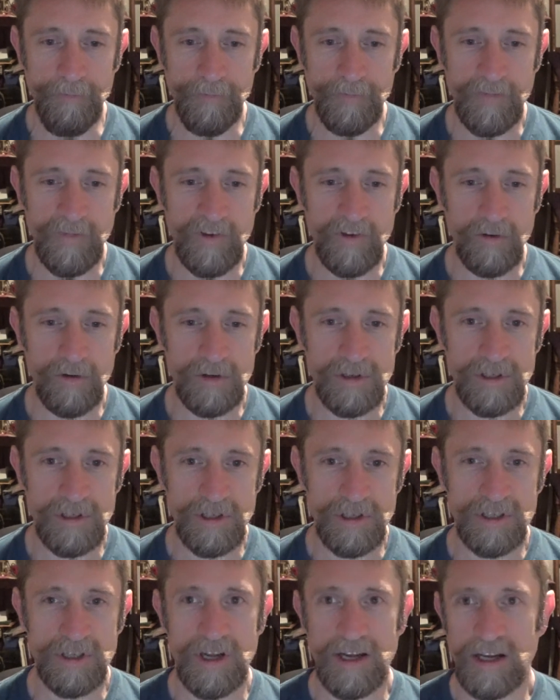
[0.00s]
So it's
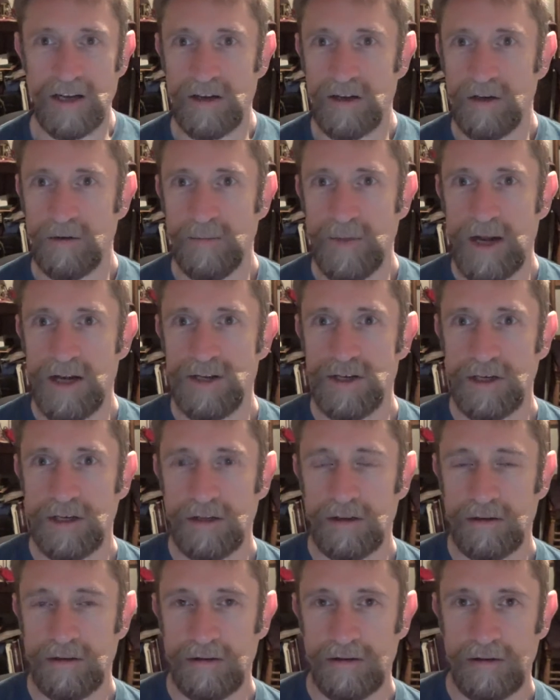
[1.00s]
just like you're
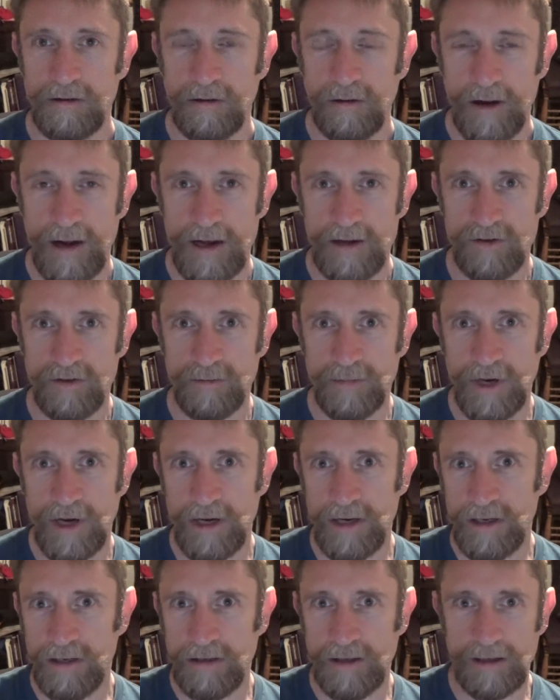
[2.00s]
imagining, astral
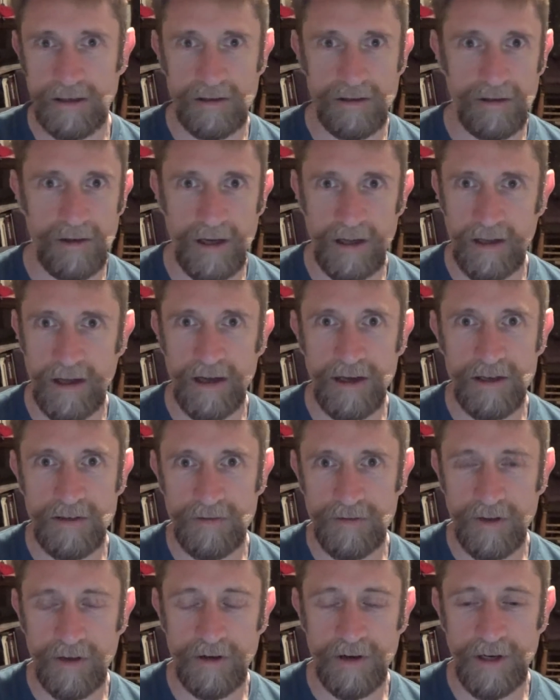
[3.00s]
body, like your leg is
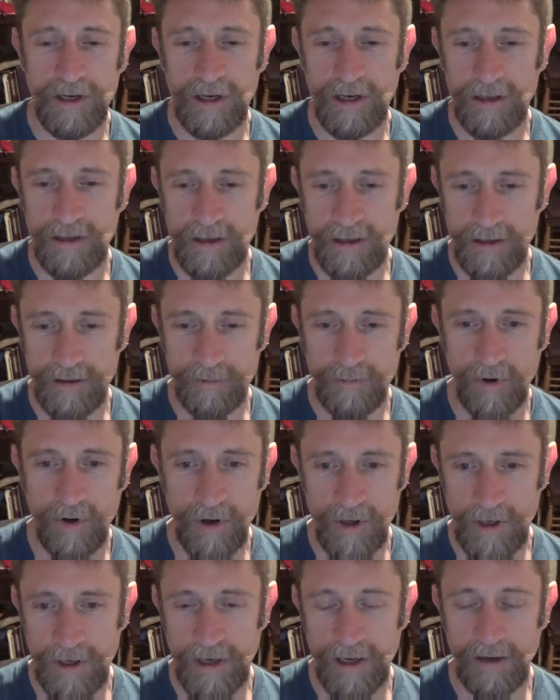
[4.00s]
floating, and then you
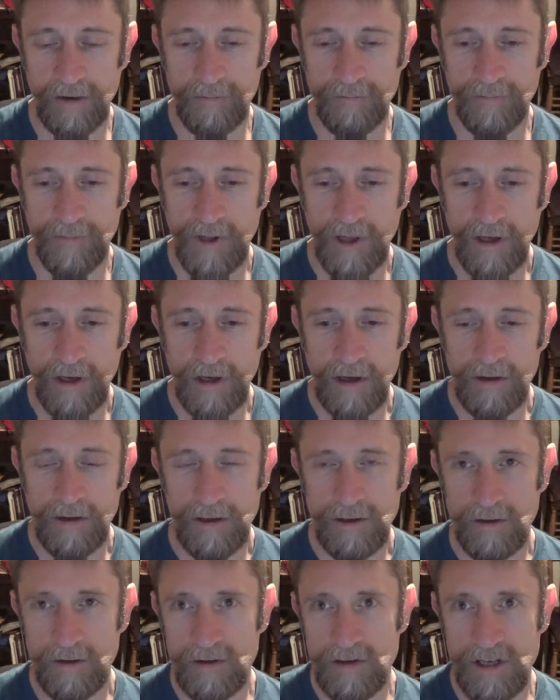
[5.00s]
put it down.
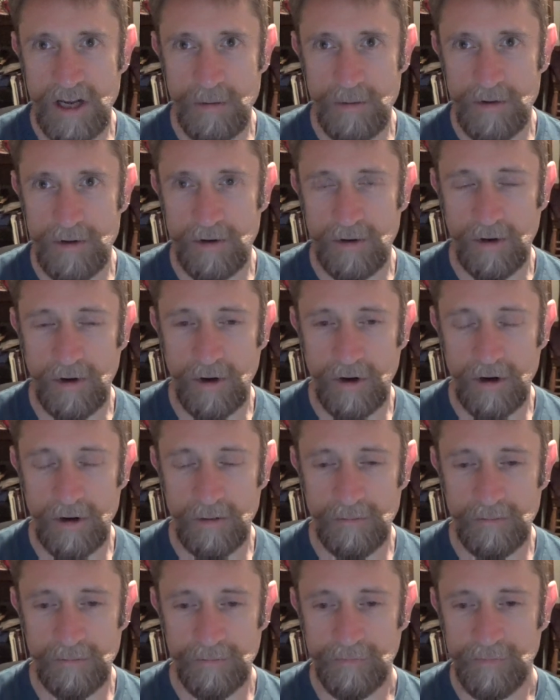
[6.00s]
You do the same with your
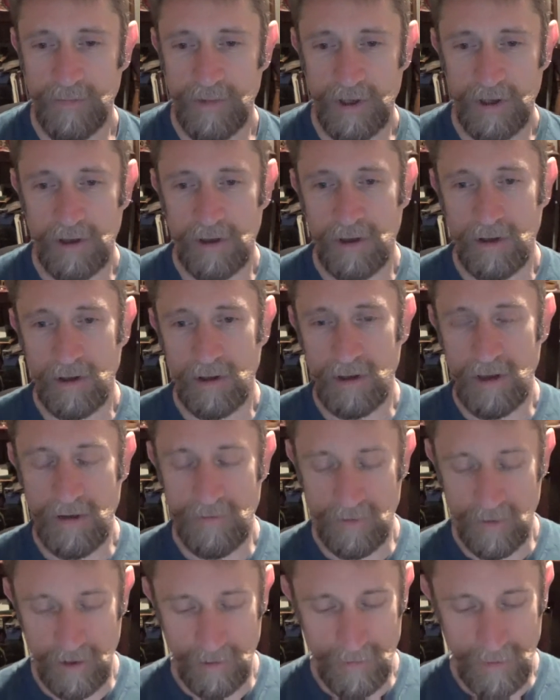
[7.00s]
arm,
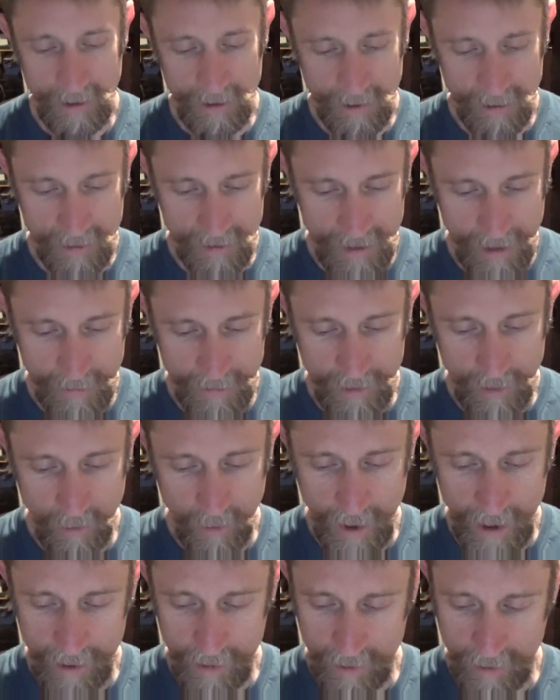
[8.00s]
left arm, and you do the same with your
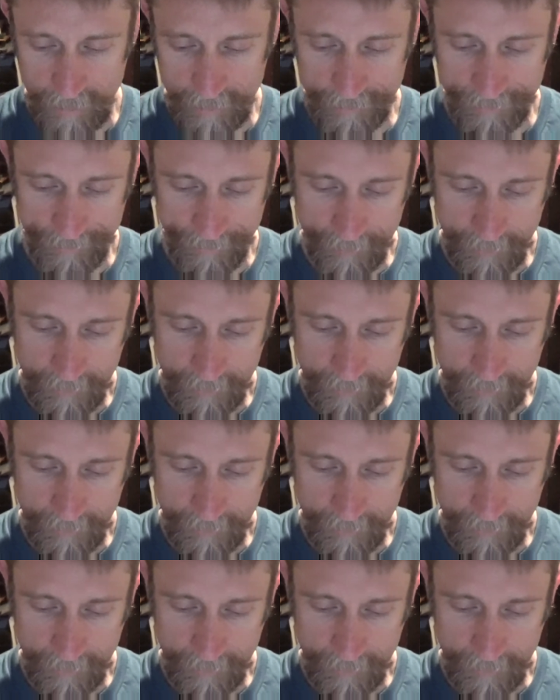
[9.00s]
right arm,